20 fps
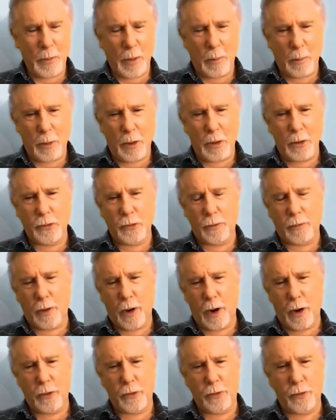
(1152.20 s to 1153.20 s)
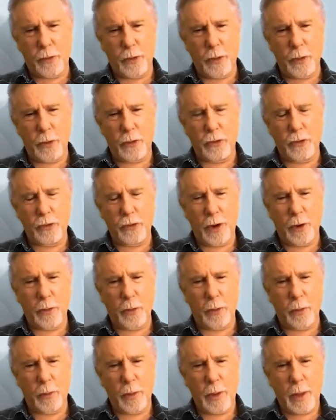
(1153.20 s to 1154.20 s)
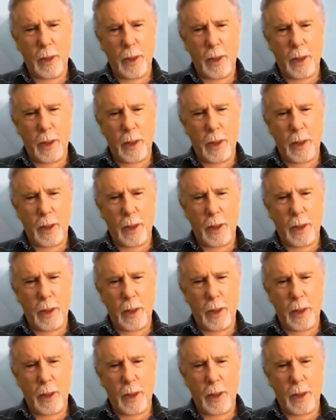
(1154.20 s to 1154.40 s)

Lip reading: But insofar as food in general,